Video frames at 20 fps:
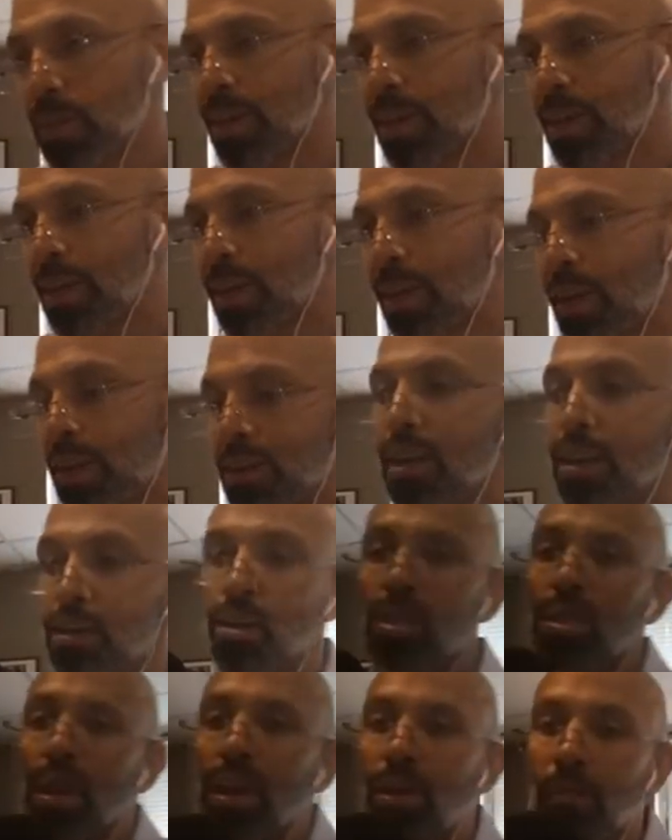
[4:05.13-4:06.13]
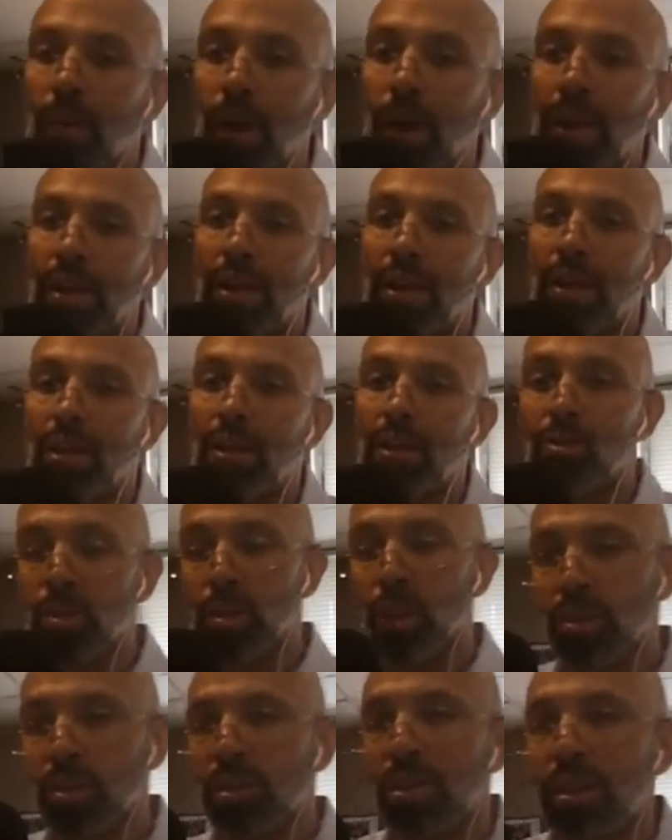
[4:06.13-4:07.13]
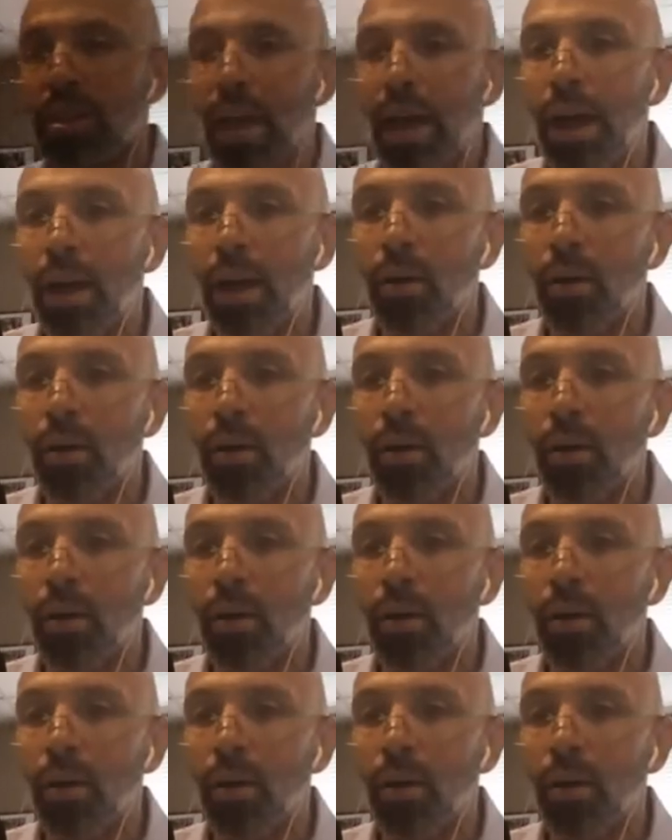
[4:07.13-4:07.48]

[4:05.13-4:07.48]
this is kind of my introduction now